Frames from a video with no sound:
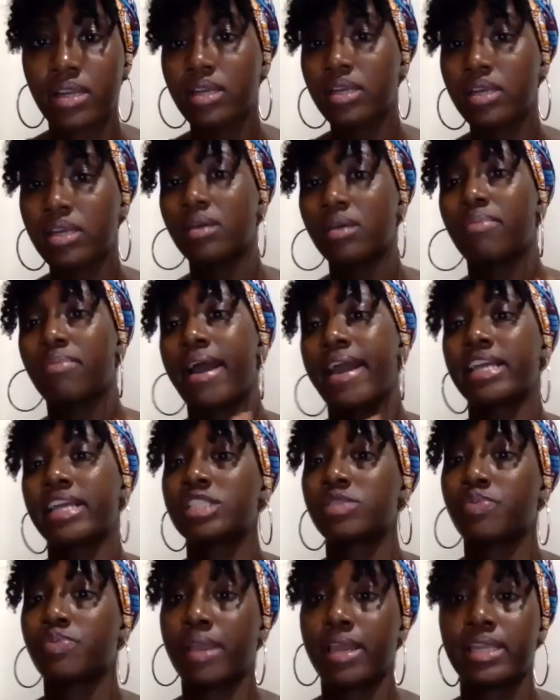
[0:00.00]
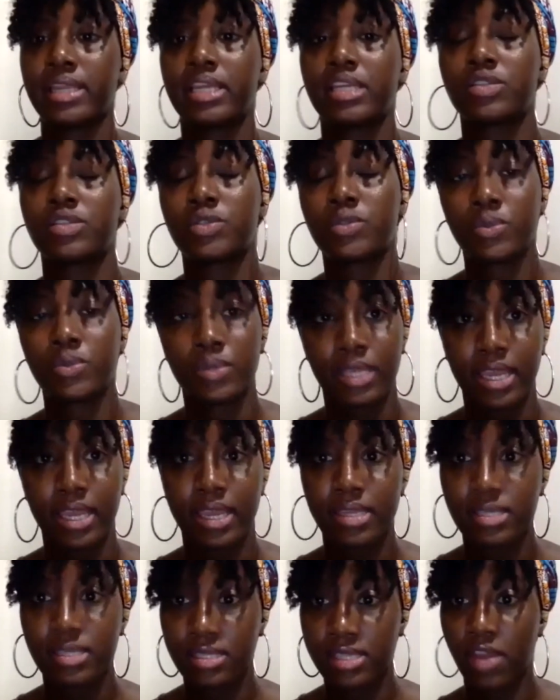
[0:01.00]
by explaining to
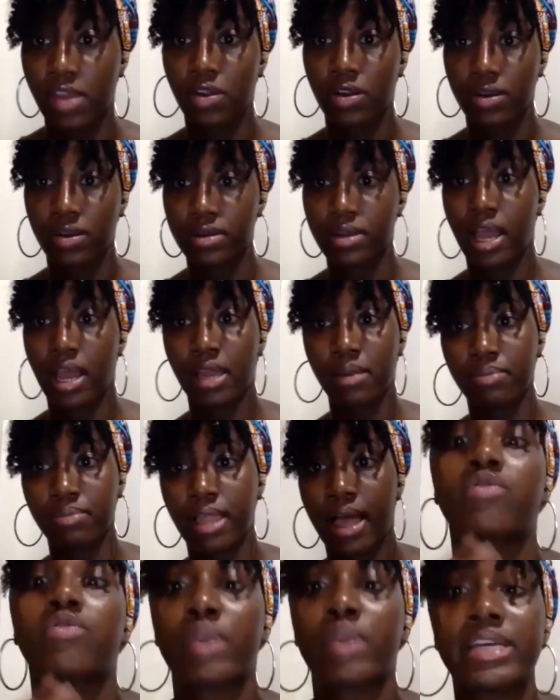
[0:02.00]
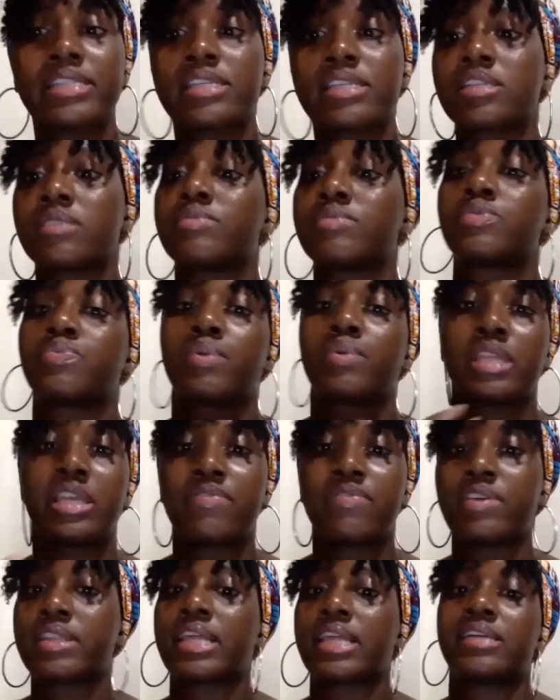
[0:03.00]
kids that are non-Black, racism is
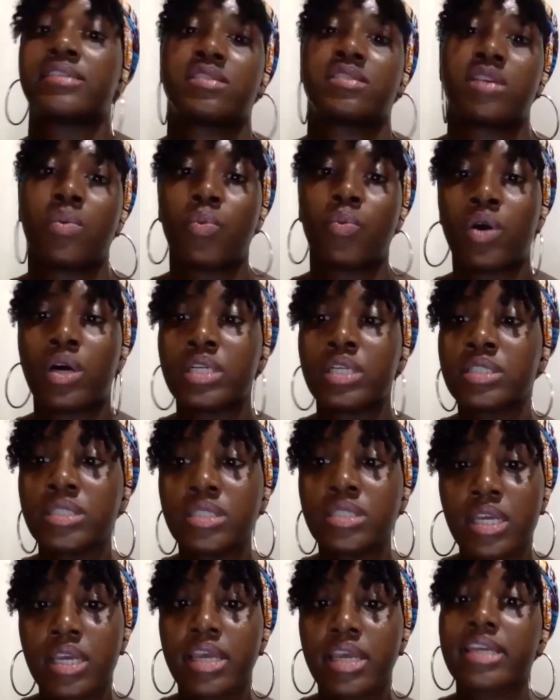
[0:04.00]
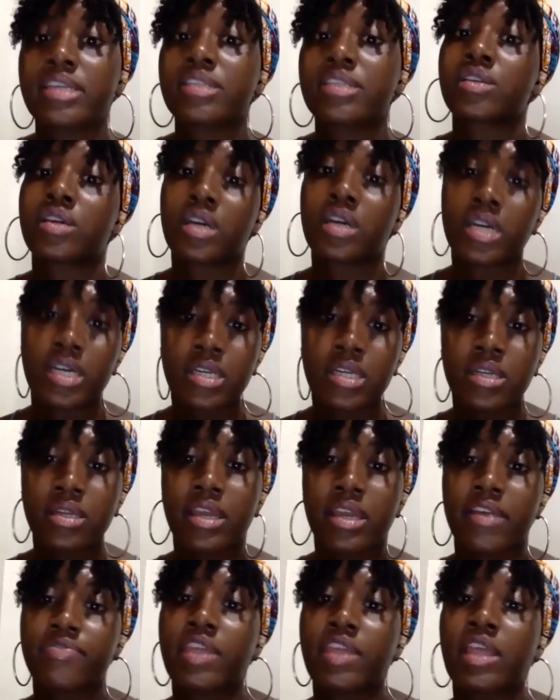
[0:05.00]
believing that someone is good
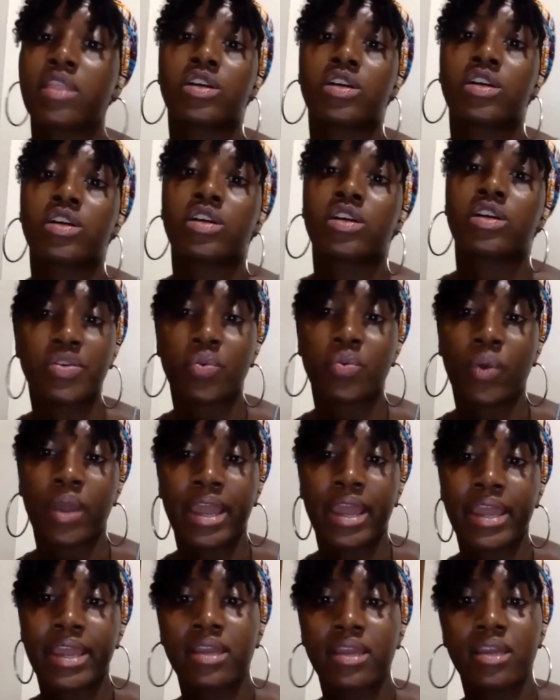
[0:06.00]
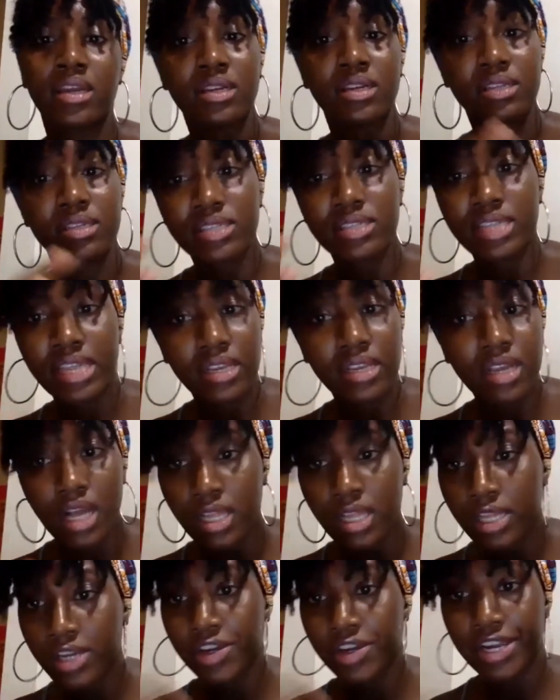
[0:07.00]
if they look a certain way, skin
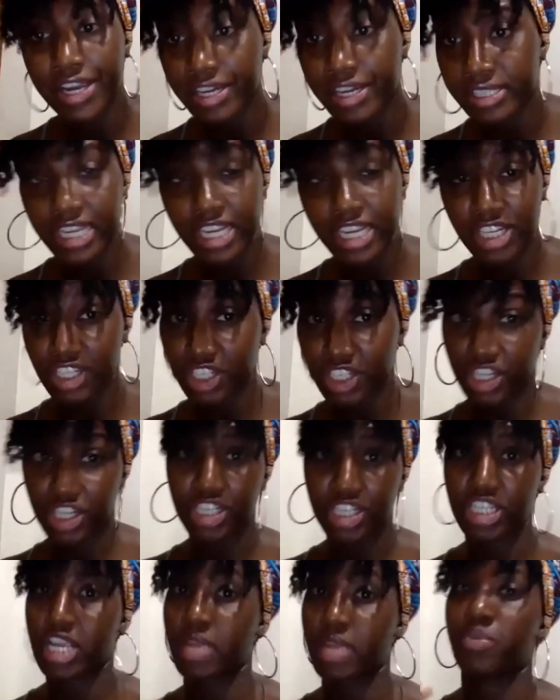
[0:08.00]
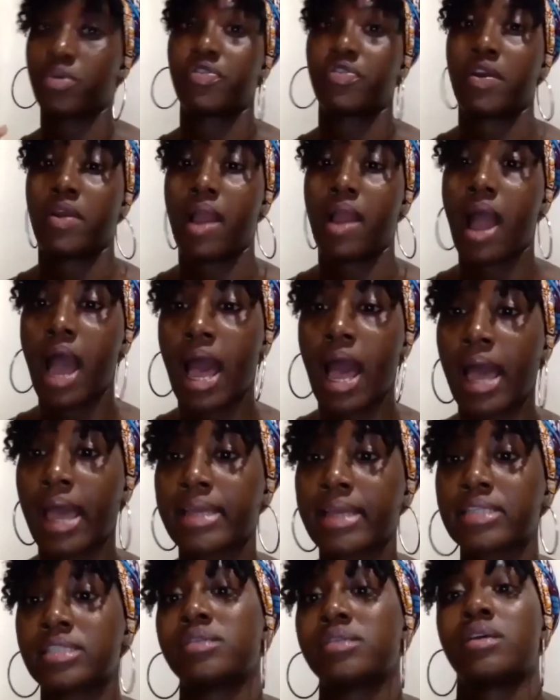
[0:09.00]
color, hair texture, shape of their
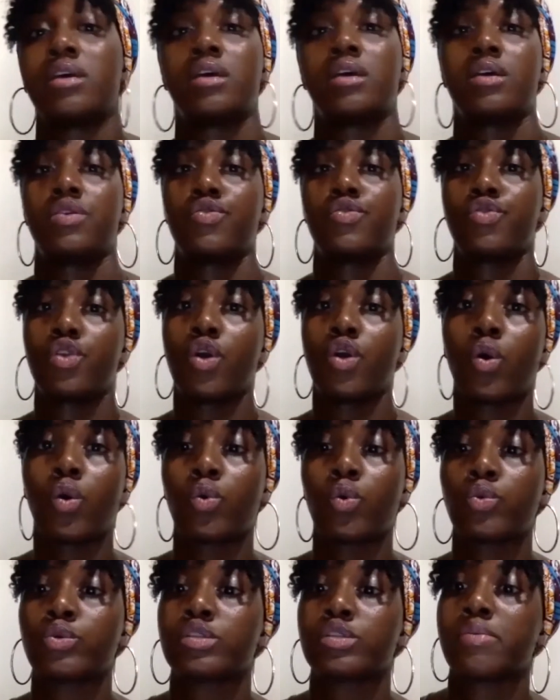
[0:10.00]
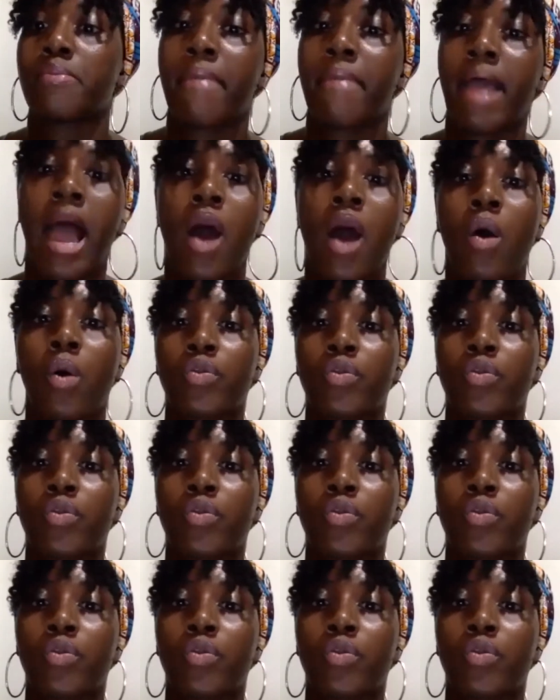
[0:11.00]
eyes, nose, mouth,